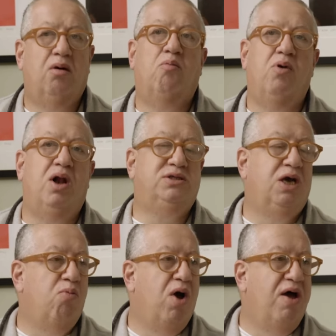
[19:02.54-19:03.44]
Well, not
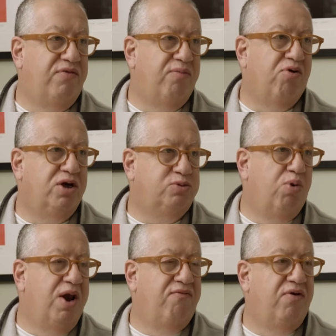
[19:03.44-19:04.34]
sort of whatever the price,
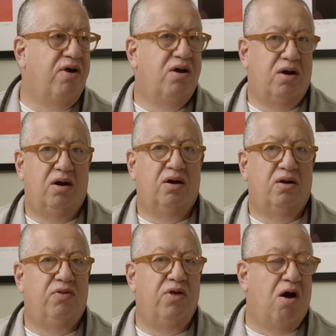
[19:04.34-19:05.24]
whatever
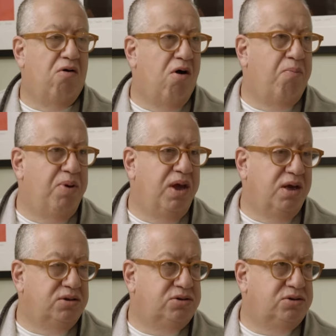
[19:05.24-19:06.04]
the RRP is.